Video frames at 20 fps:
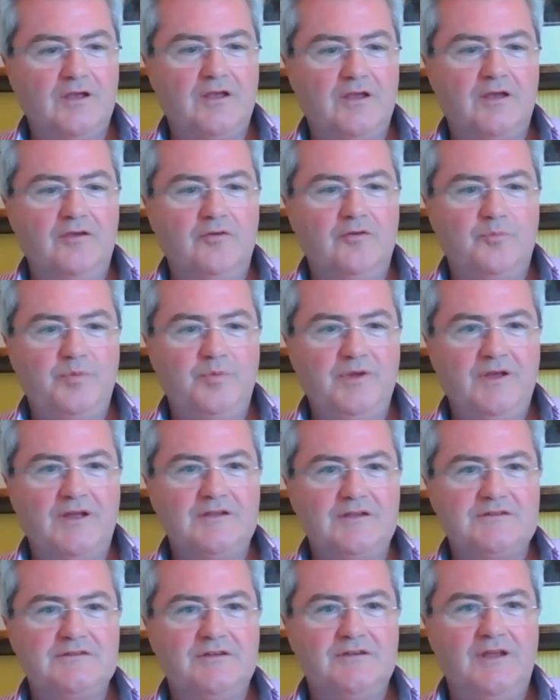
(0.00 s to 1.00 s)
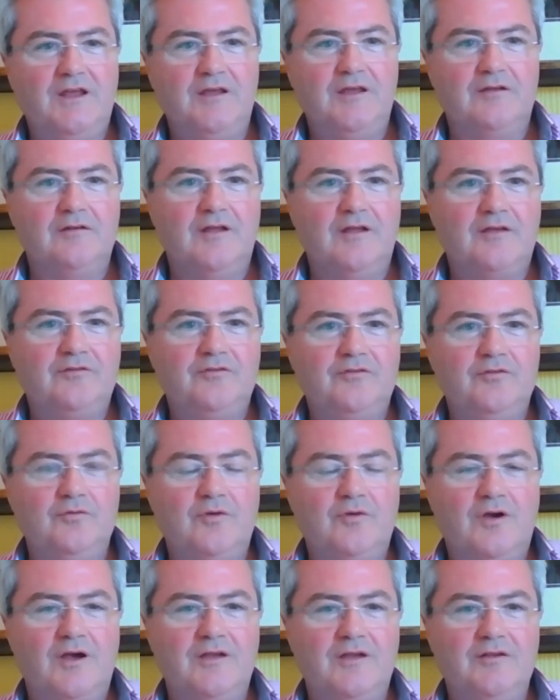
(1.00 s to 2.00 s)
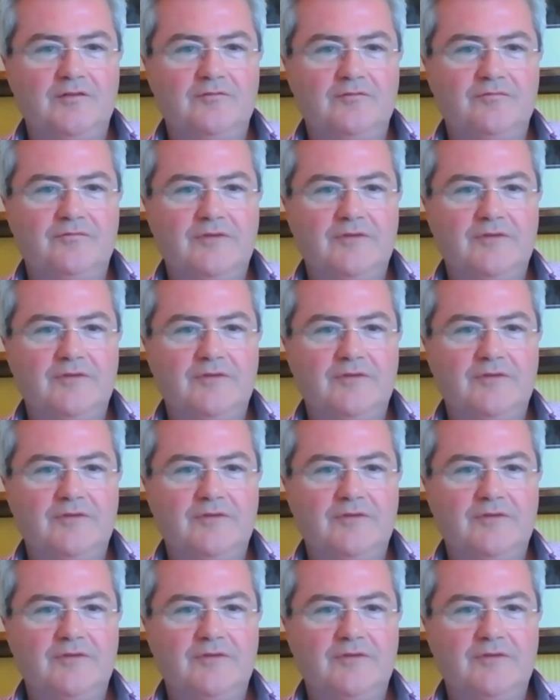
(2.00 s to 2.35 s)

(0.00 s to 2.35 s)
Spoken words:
get your PhD unless you kind of